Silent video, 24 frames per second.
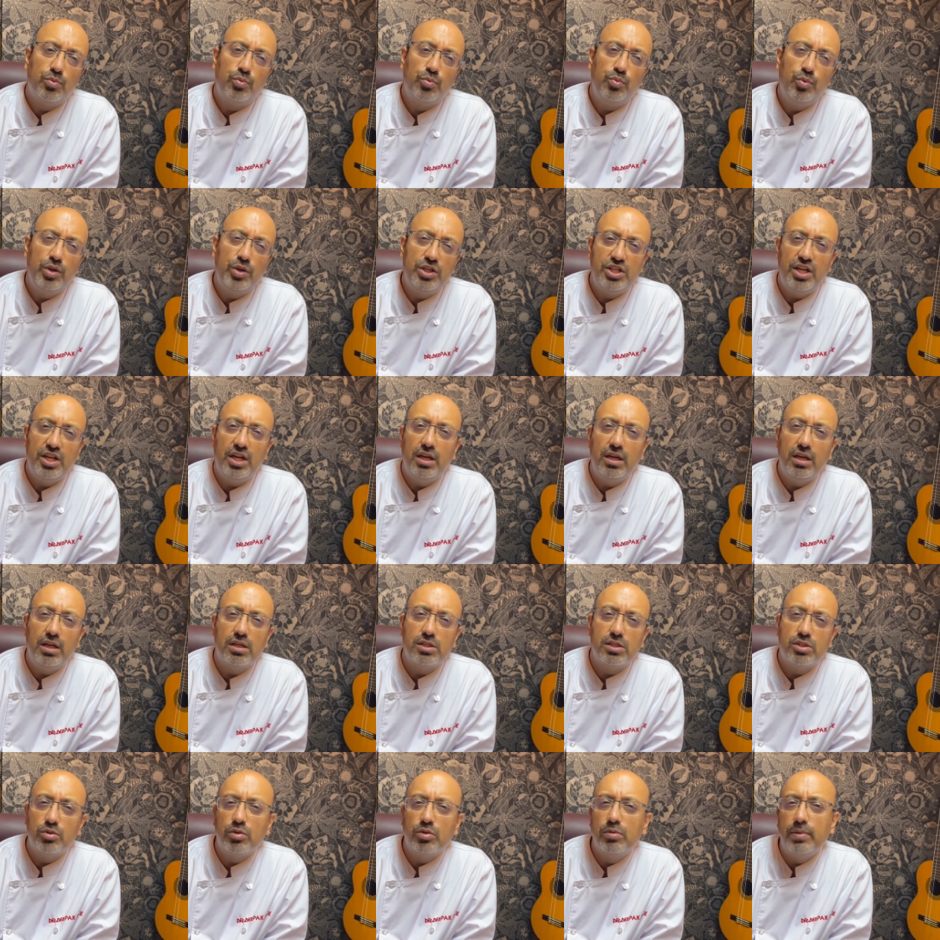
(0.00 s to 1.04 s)
which
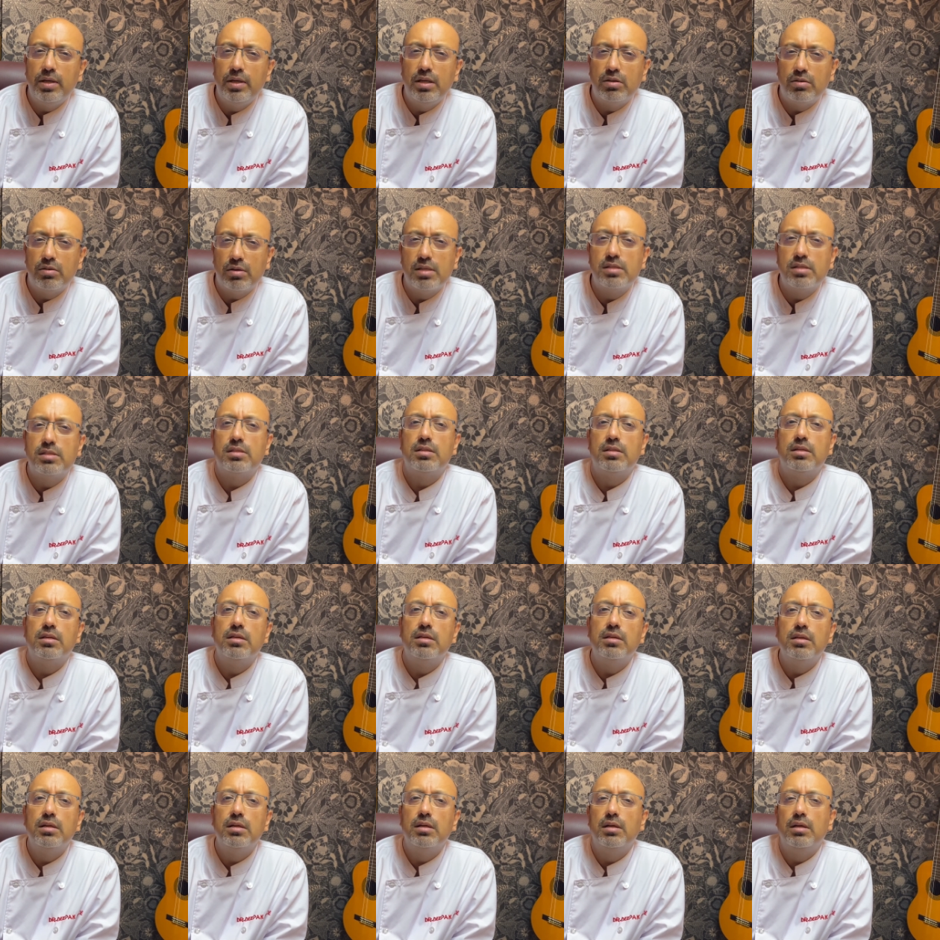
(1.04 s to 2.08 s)
areas you would be interested
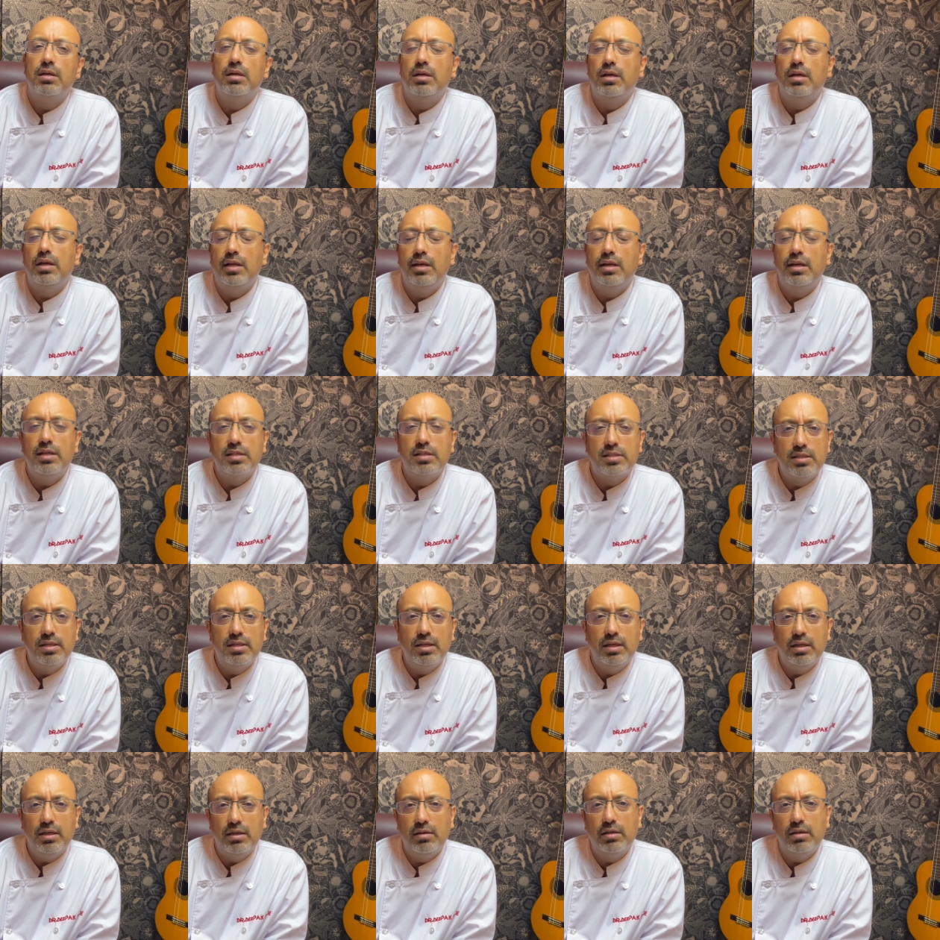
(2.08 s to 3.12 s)
in
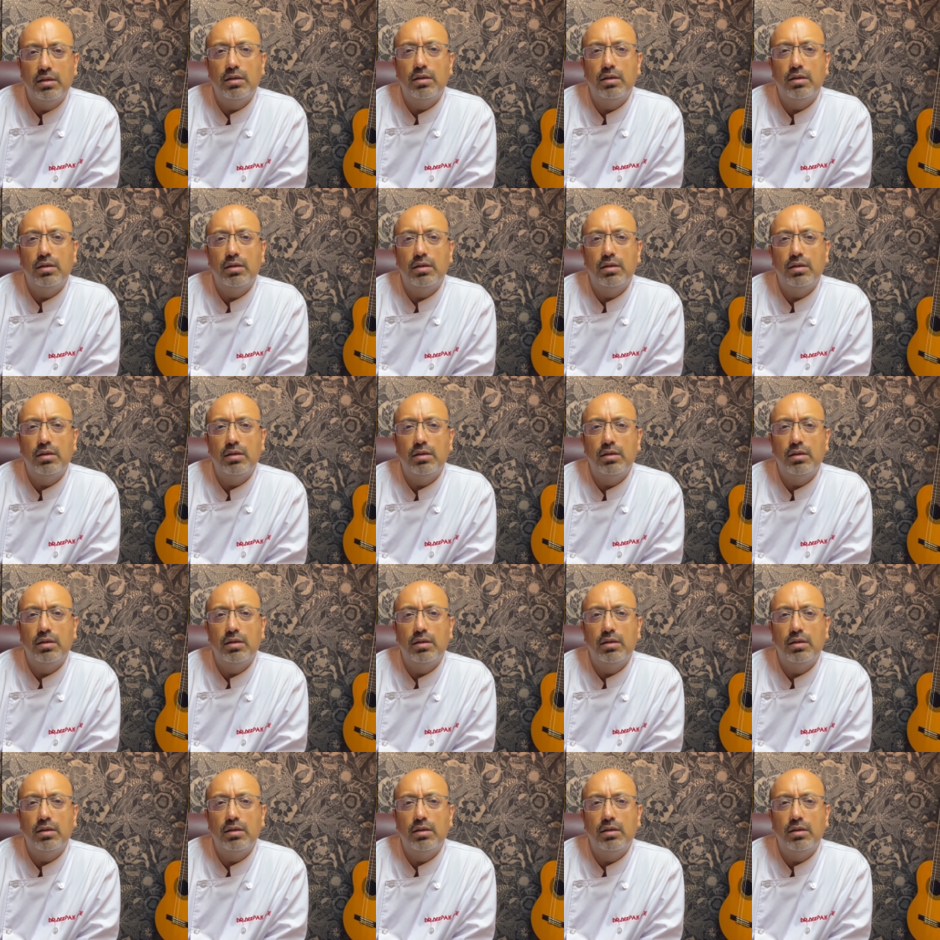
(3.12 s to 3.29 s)
listening,